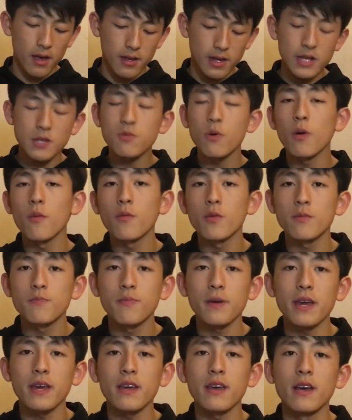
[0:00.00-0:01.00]
This one would
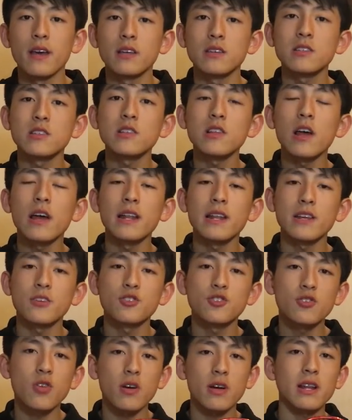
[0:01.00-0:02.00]
be slightly
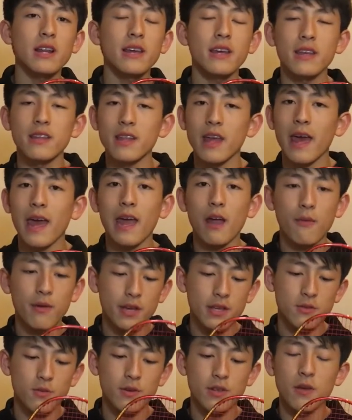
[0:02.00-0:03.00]
struggling in the
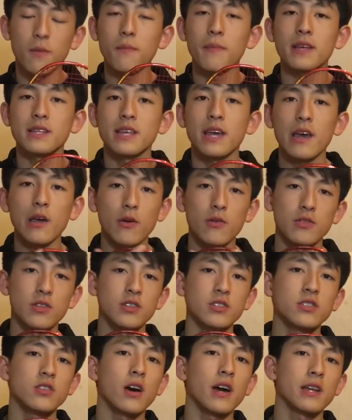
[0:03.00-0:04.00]
areas when you miss hit on the
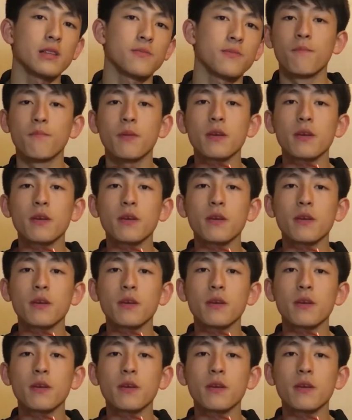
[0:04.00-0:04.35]
sides,